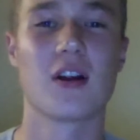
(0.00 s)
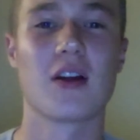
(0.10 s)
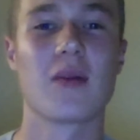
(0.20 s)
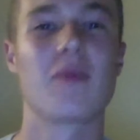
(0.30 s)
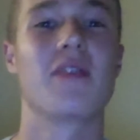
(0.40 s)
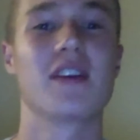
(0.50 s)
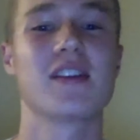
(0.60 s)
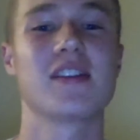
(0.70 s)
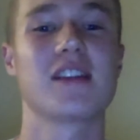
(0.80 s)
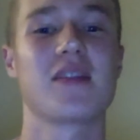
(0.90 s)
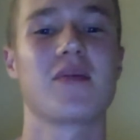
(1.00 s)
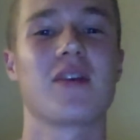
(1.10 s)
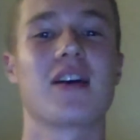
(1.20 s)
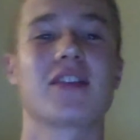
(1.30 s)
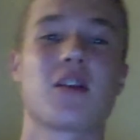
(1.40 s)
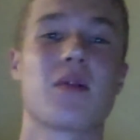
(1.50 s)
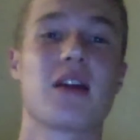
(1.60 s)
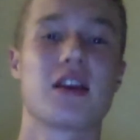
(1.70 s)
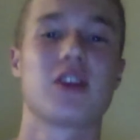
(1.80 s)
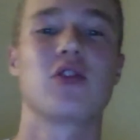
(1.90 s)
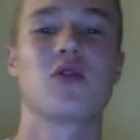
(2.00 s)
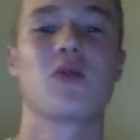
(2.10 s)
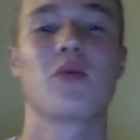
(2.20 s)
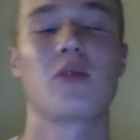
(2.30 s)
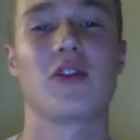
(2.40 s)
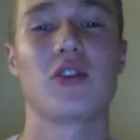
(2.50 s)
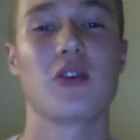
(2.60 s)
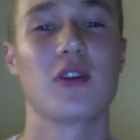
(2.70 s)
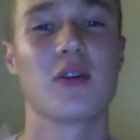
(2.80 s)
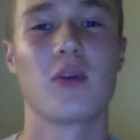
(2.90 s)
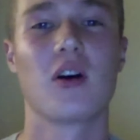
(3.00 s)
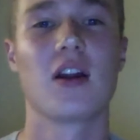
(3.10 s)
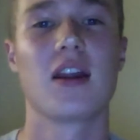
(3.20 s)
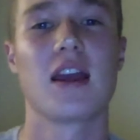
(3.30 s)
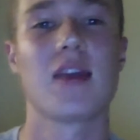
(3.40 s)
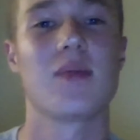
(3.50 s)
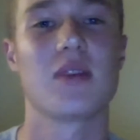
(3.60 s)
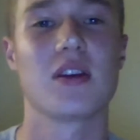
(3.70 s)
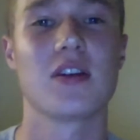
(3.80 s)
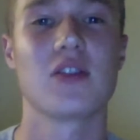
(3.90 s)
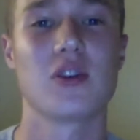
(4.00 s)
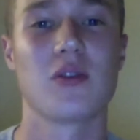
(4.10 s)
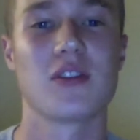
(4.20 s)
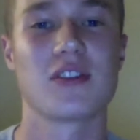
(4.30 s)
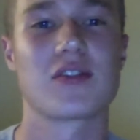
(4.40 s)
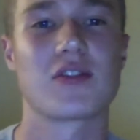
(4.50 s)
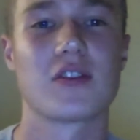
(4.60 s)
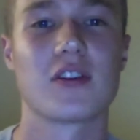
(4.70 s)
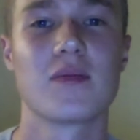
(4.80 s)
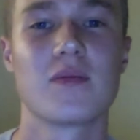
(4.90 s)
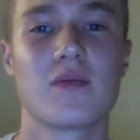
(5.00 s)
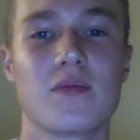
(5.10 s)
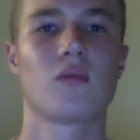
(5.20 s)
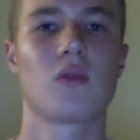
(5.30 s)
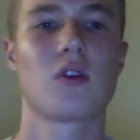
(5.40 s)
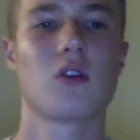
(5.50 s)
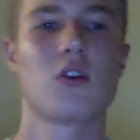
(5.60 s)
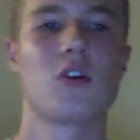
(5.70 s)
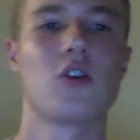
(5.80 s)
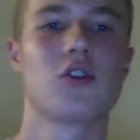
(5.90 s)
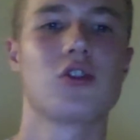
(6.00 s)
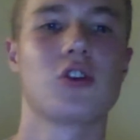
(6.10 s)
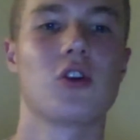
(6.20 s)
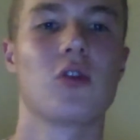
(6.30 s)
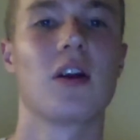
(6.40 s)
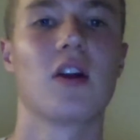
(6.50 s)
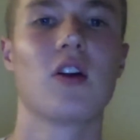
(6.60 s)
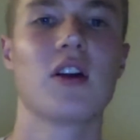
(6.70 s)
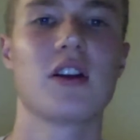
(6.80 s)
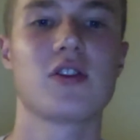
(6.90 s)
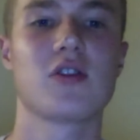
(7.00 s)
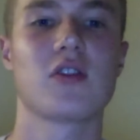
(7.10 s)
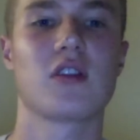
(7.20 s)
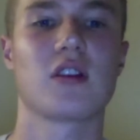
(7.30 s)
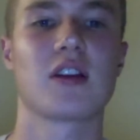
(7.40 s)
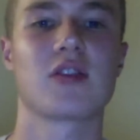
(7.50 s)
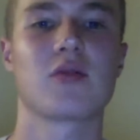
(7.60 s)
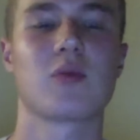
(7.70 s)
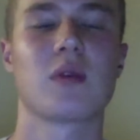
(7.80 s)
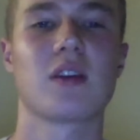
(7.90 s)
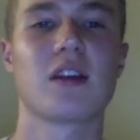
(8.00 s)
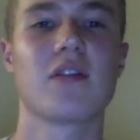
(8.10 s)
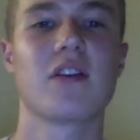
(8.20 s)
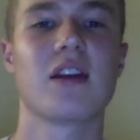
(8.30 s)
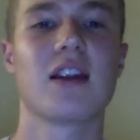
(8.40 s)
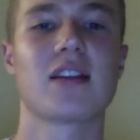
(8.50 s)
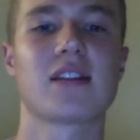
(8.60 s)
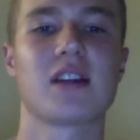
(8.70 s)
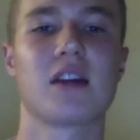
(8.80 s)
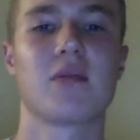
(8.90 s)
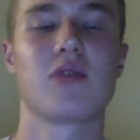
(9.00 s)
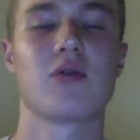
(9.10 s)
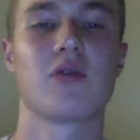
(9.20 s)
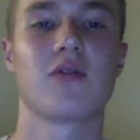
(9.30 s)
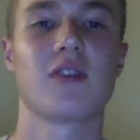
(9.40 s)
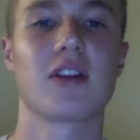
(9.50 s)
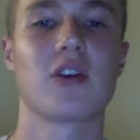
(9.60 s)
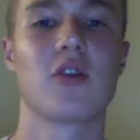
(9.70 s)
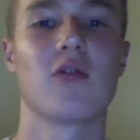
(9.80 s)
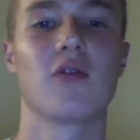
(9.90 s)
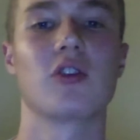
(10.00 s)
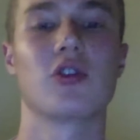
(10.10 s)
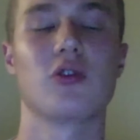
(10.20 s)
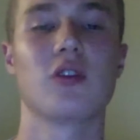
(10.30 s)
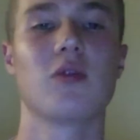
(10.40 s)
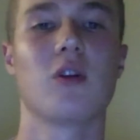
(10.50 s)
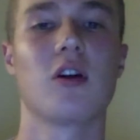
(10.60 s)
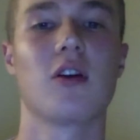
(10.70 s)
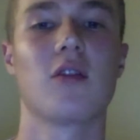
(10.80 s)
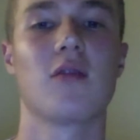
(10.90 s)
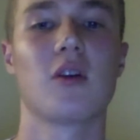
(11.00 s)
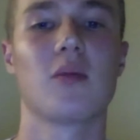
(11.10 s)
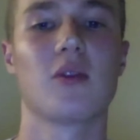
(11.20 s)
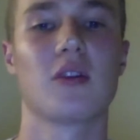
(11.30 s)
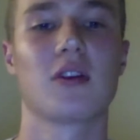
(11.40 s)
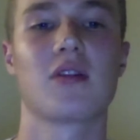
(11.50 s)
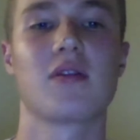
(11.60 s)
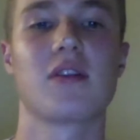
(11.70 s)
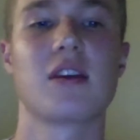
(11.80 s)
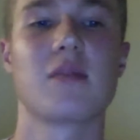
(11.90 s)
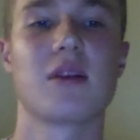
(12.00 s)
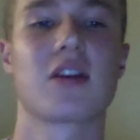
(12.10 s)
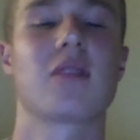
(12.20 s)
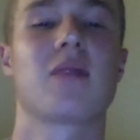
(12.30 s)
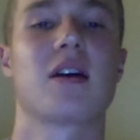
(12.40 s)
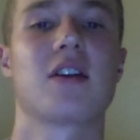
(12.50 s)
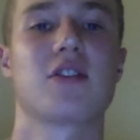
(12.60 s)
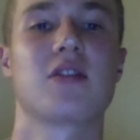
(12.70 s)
up? This is Nathan Bratz coming at you with Unit 1 AP US History. So, in our history class, we were given an assignment to reflect over Unit 1 of our book, The American Pageant.